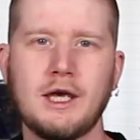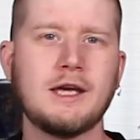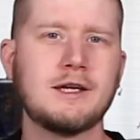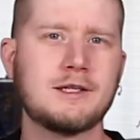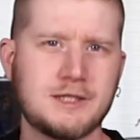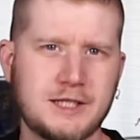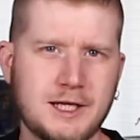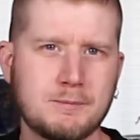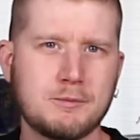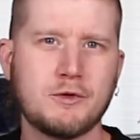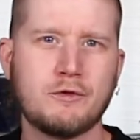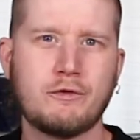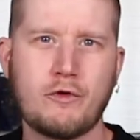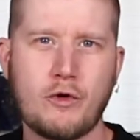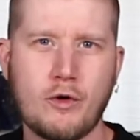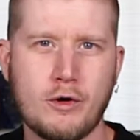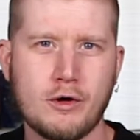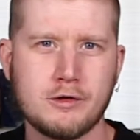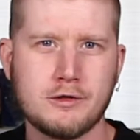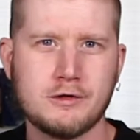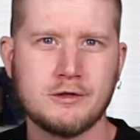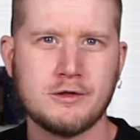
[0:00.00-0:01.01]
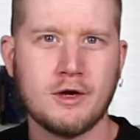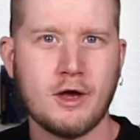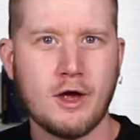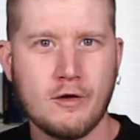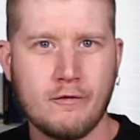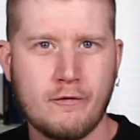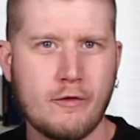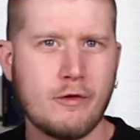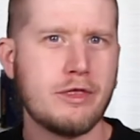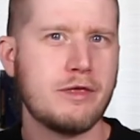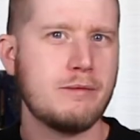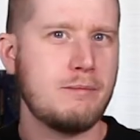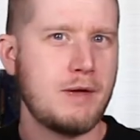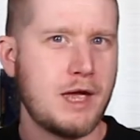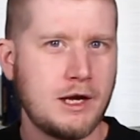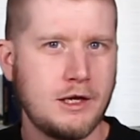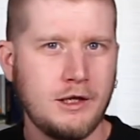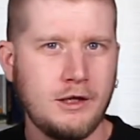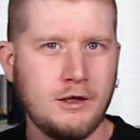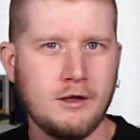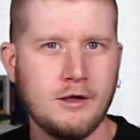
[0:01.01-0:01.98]
Except, of course, for the
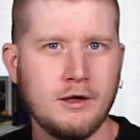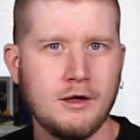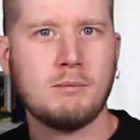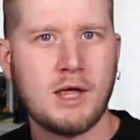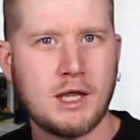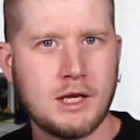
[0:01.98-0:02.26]
many